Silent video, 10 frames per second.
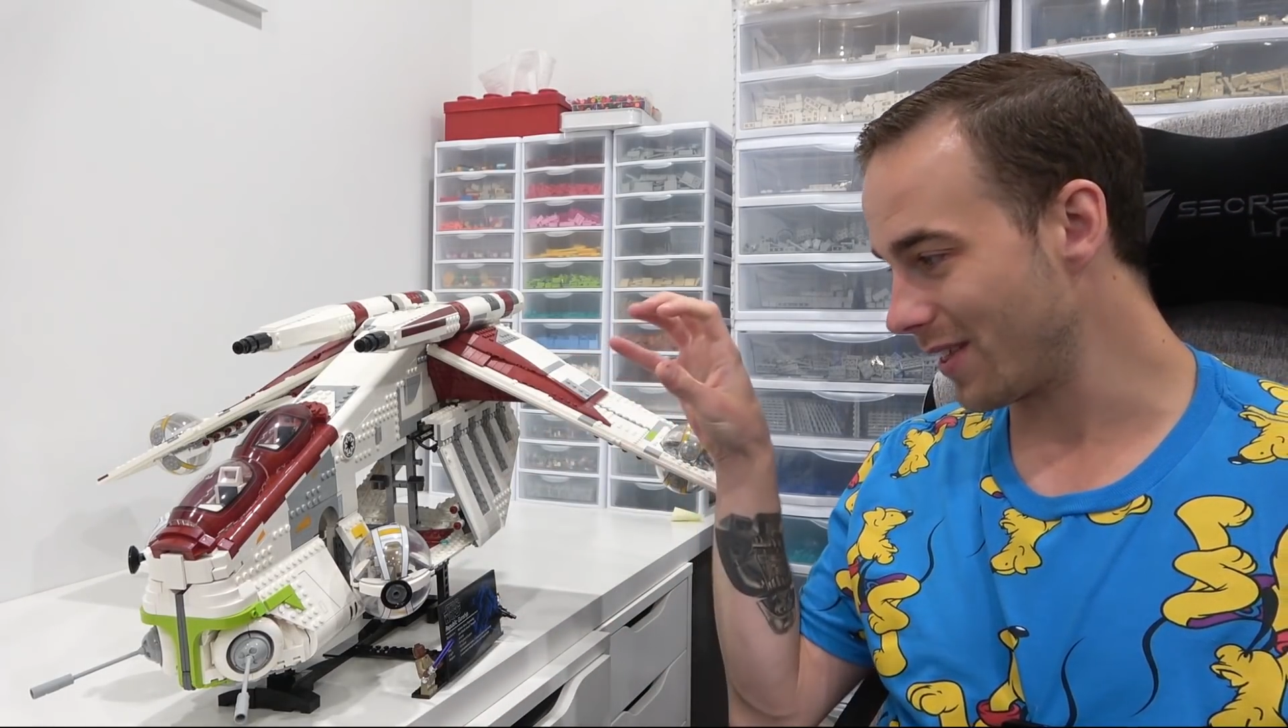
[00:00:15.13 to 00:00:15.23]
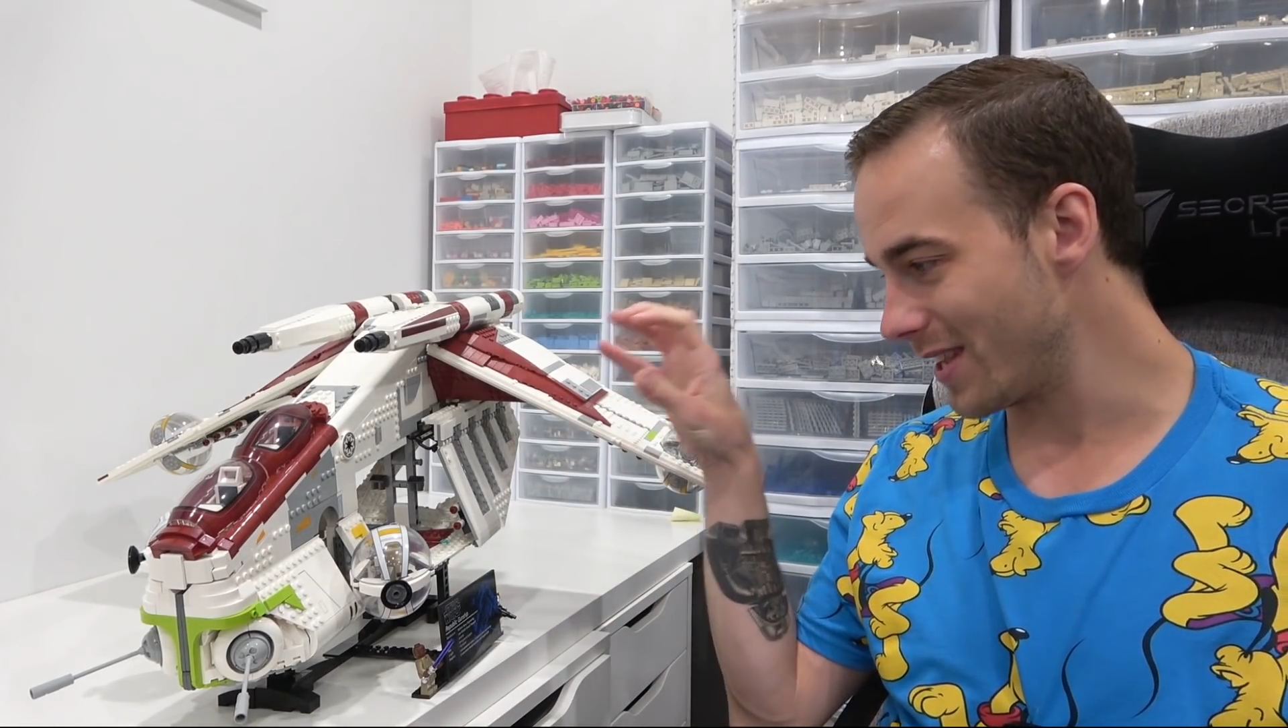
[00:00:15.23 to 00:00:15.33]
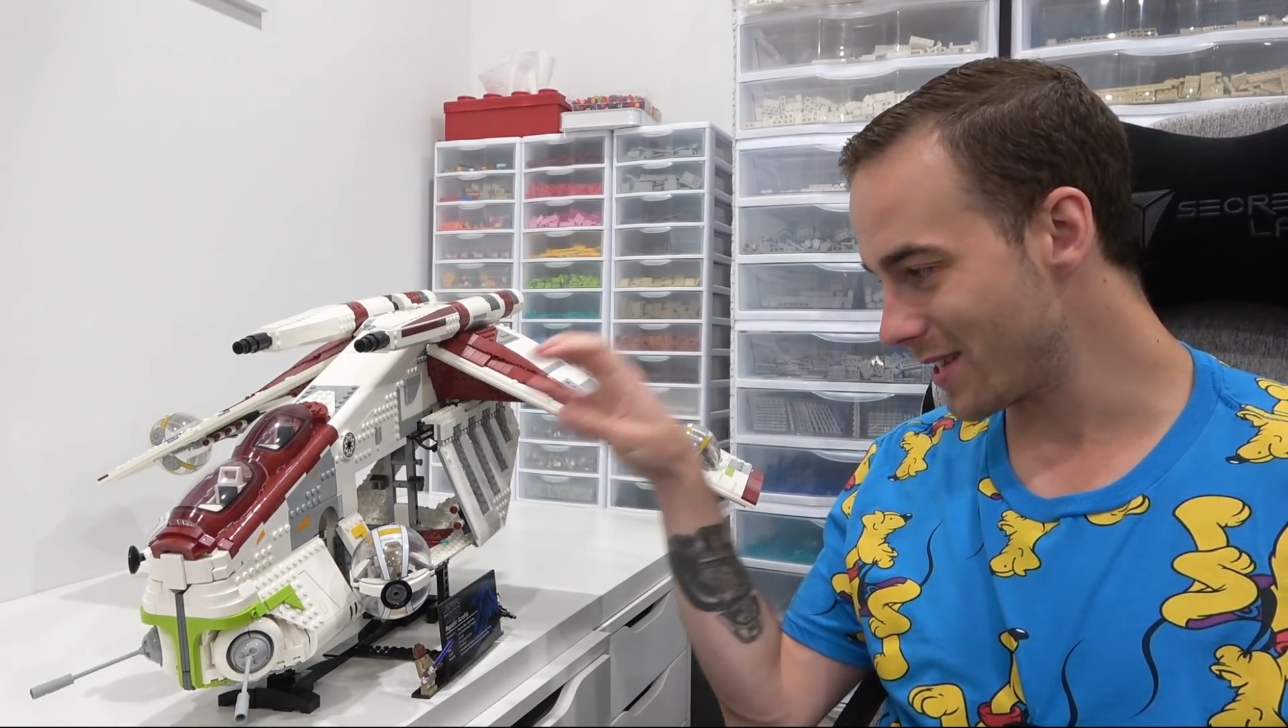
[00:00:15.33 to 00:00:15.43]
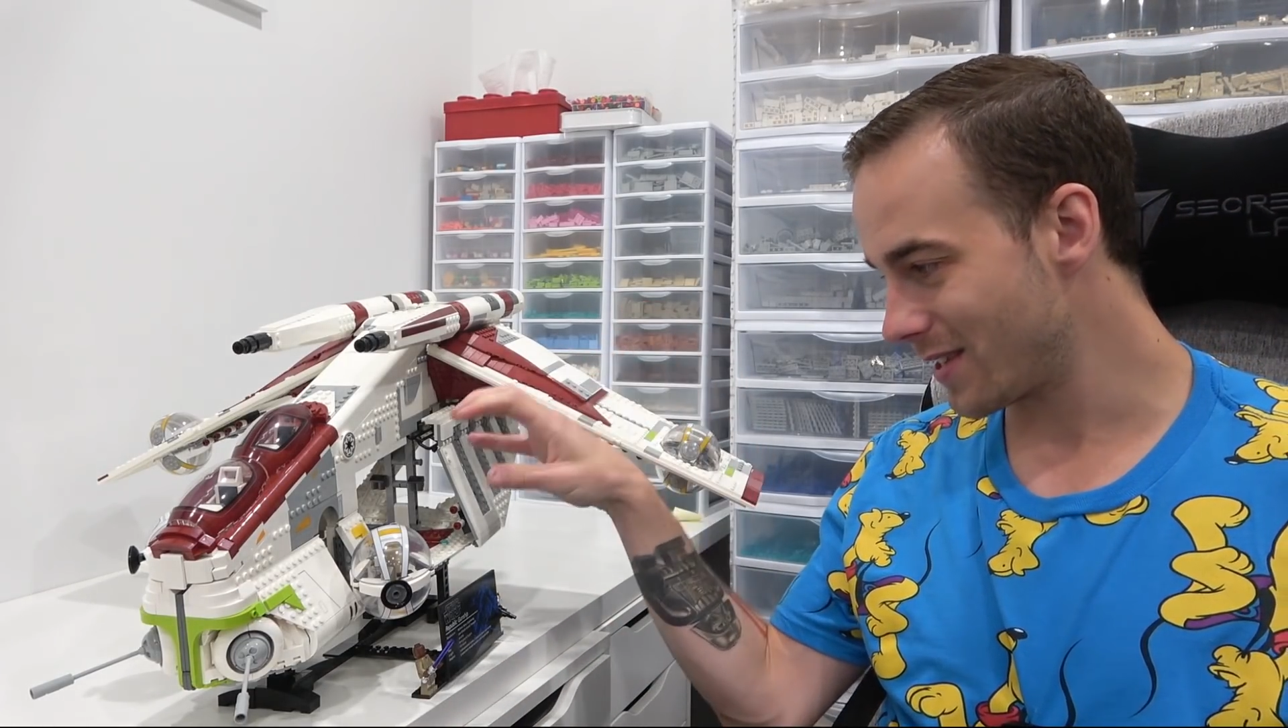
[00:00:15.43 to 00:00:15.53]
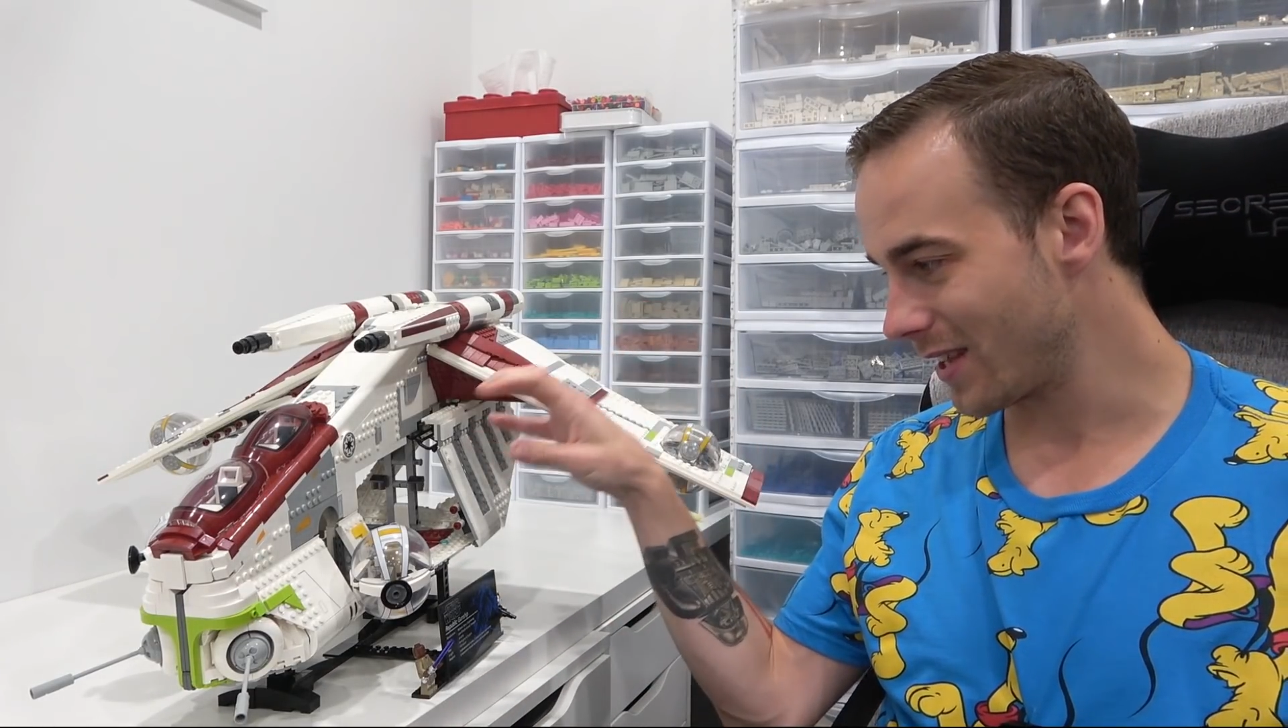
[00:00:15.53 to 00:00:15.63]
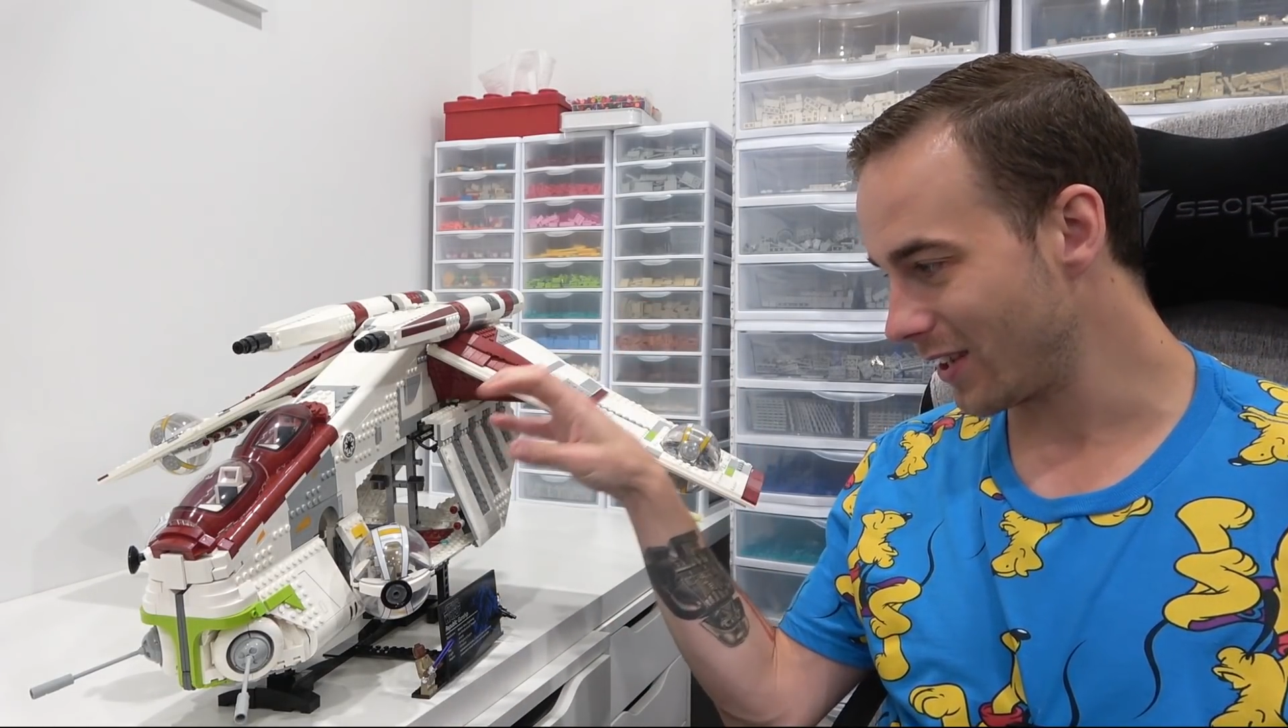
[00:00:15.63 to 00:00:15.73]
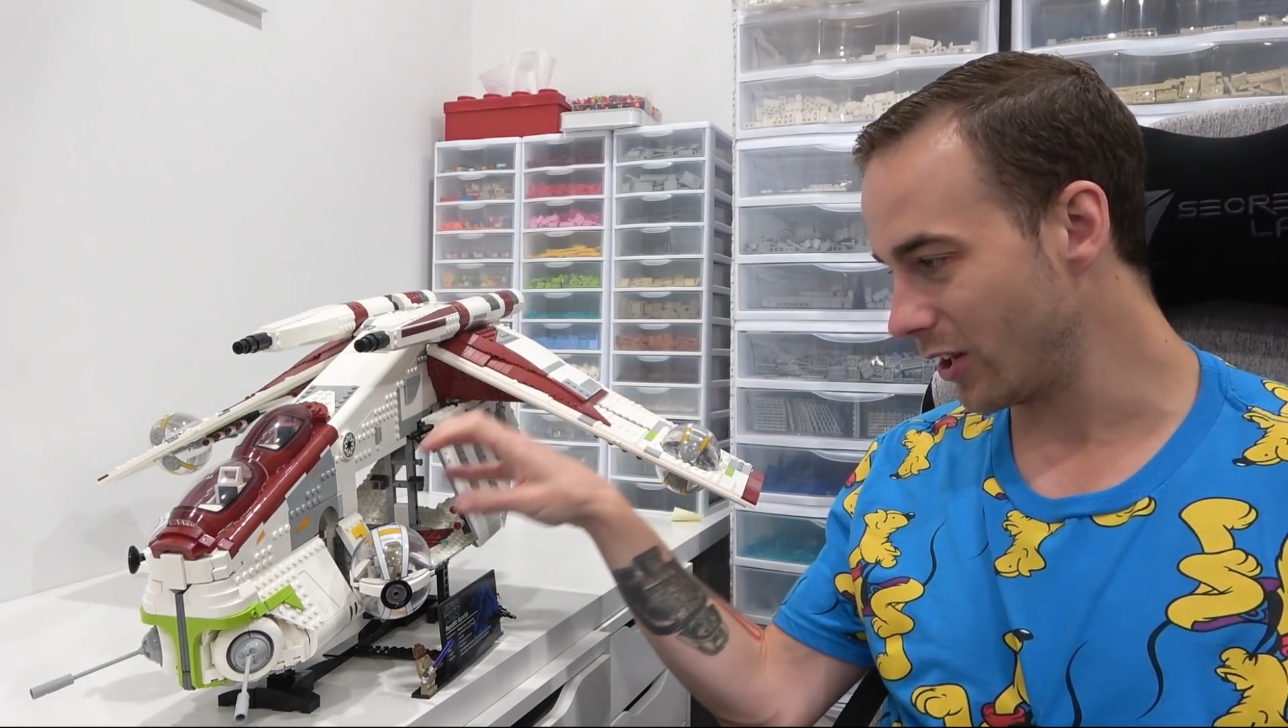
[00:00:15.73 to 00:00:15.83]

this thing